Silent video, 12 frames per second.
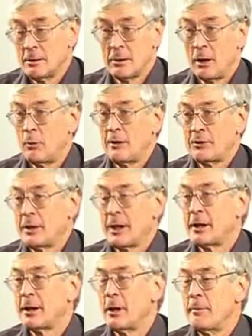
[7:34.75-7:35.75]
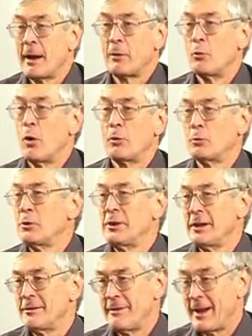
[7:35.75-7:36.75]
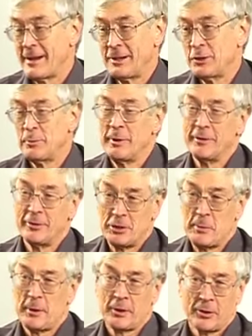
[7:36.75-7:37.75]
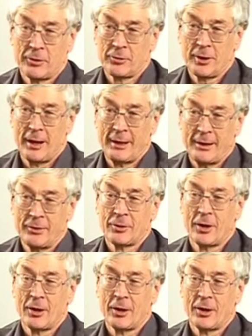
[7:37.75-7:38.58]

I once again I go back. What would the advantage be for typical Australians?